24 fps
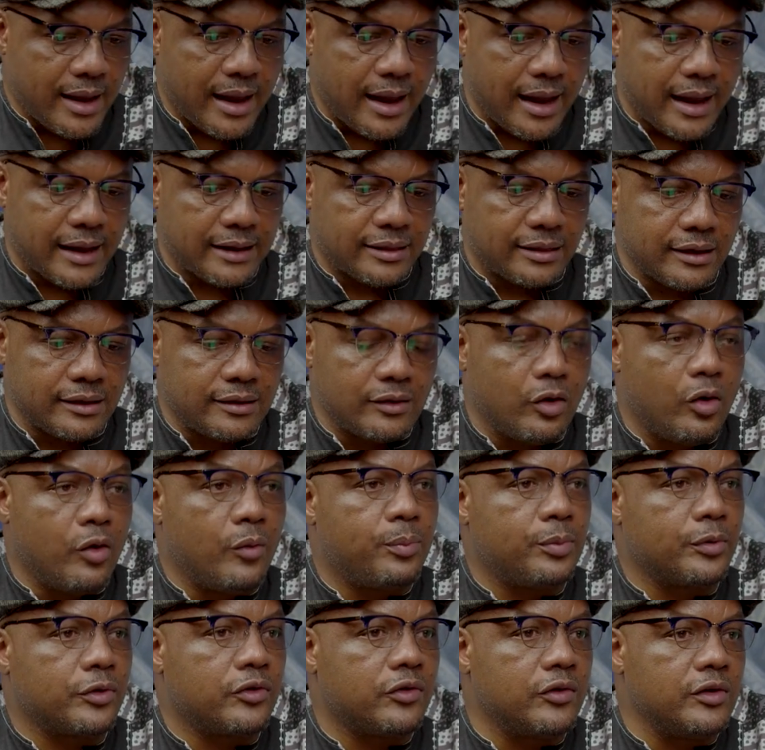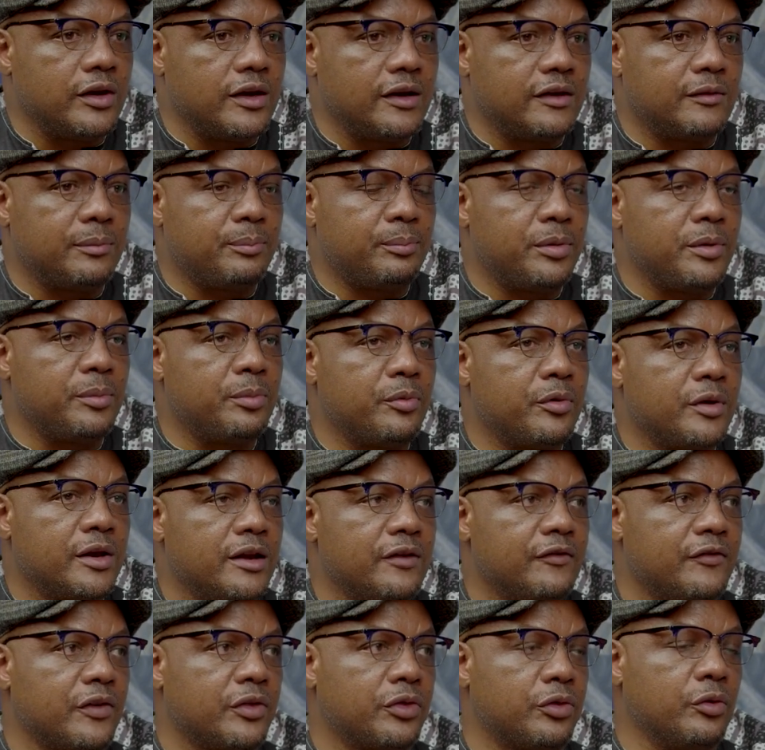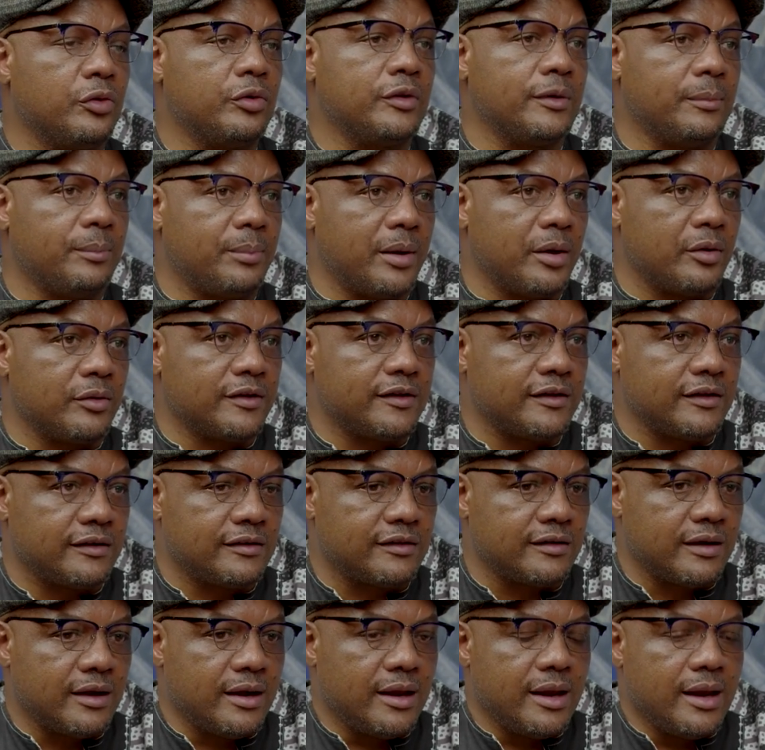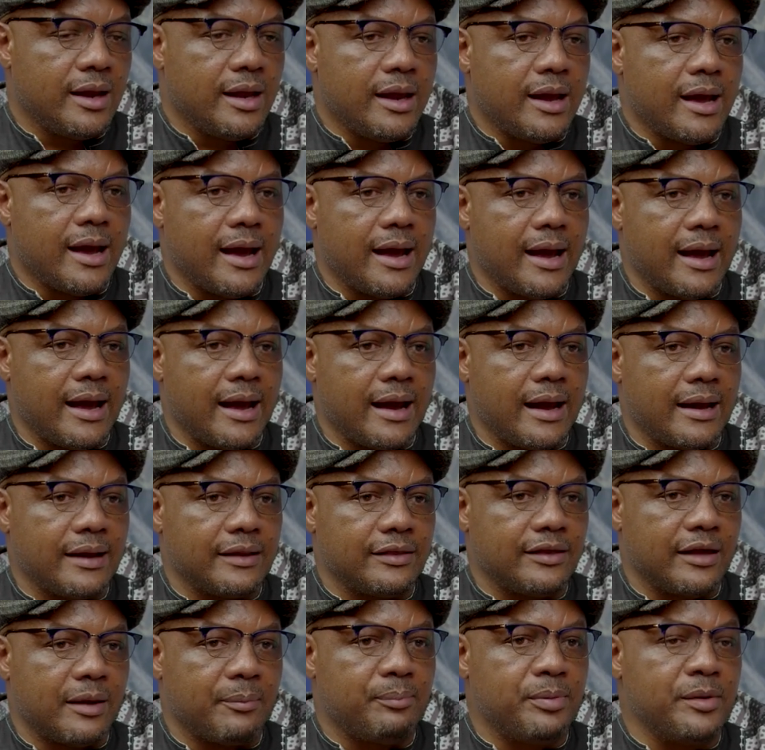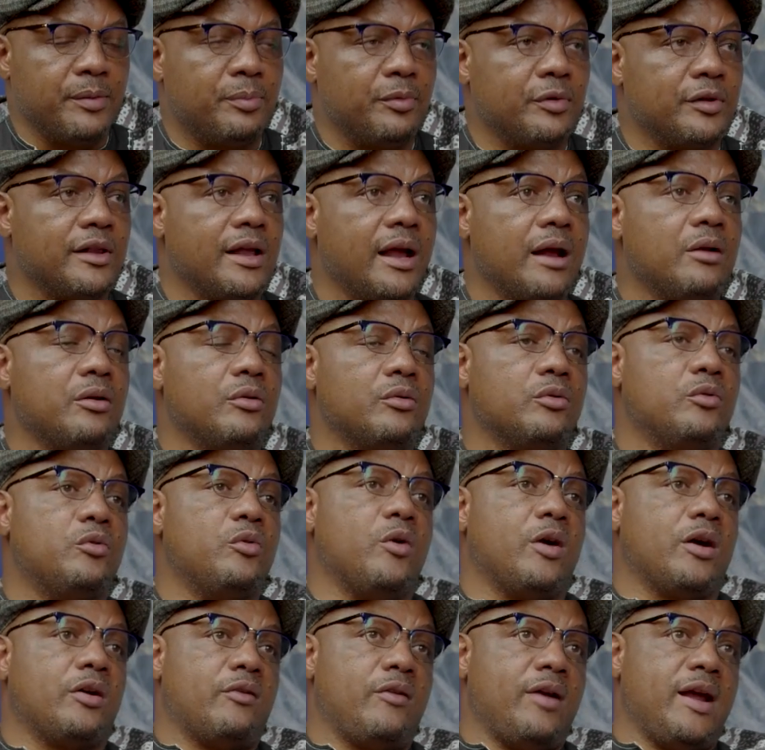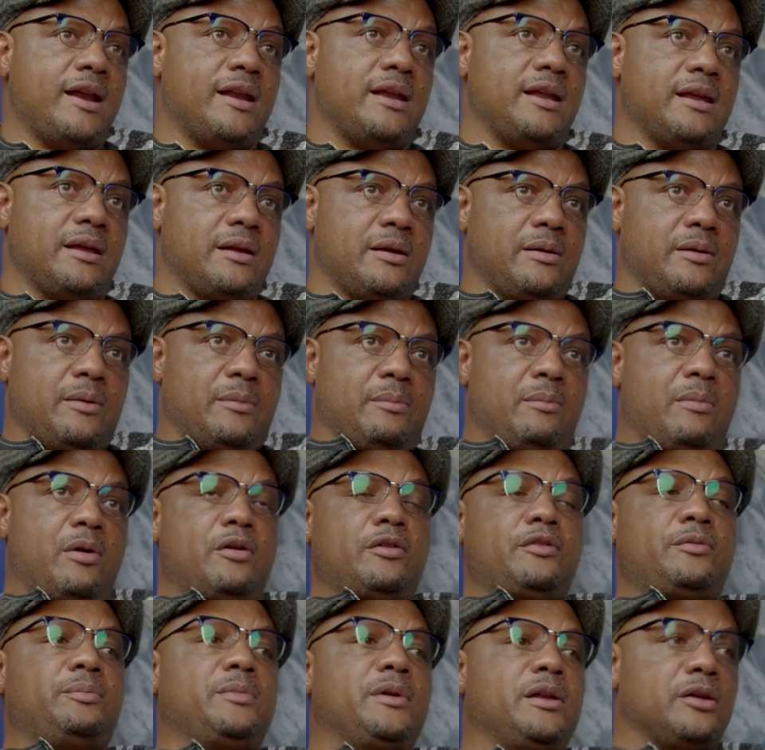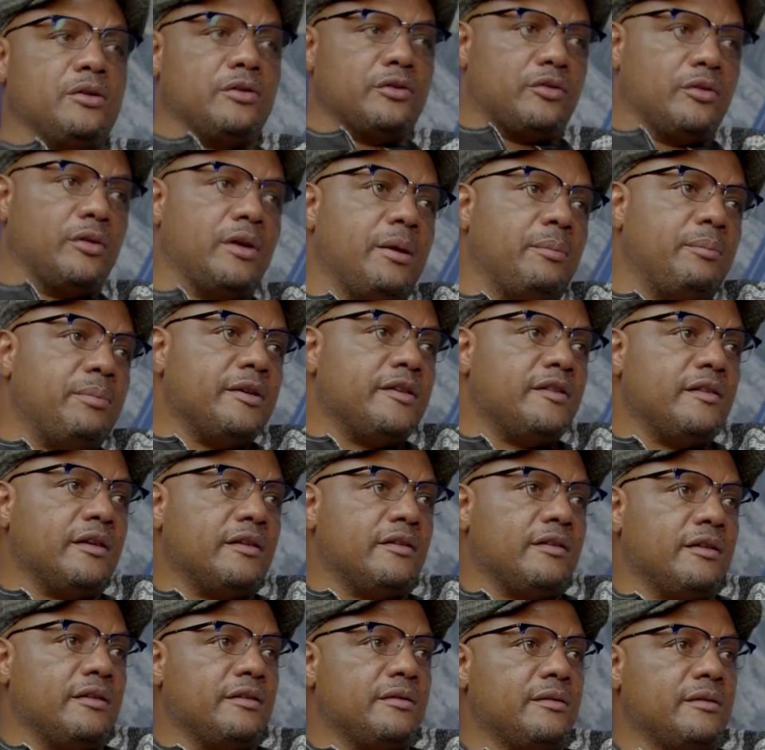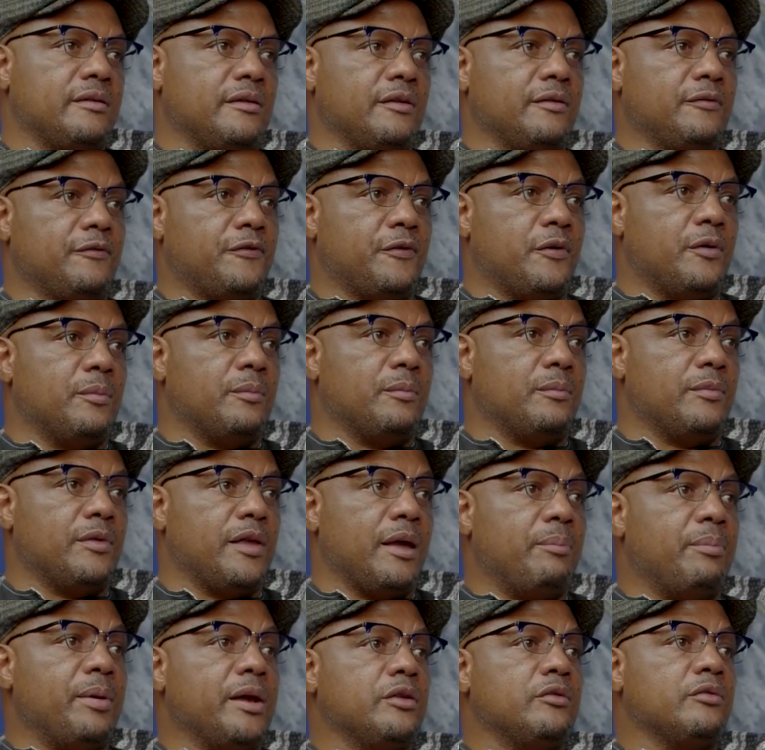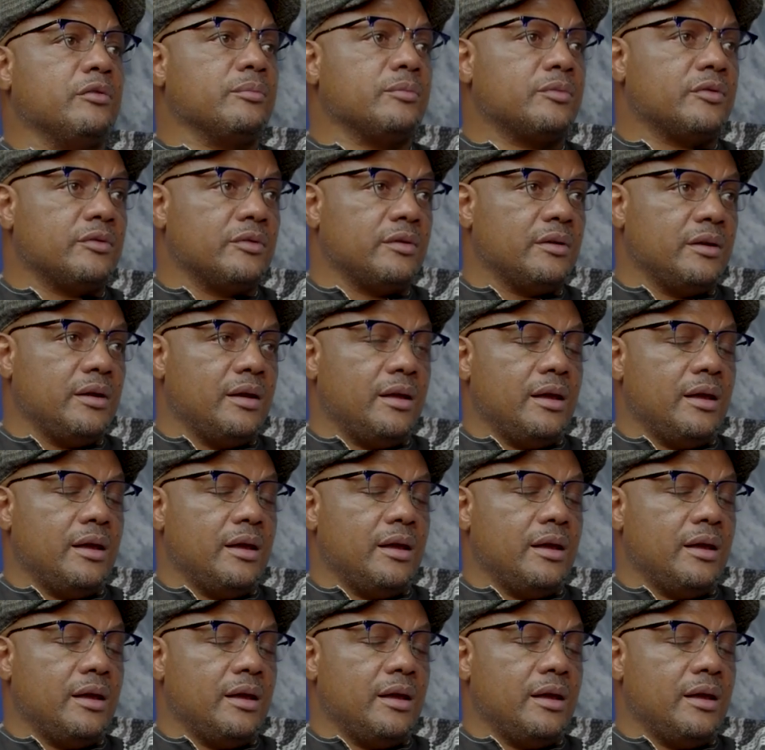That opportunity, people never thought about it. There are people now who are running multi-million dollar businesses from their bedrooms.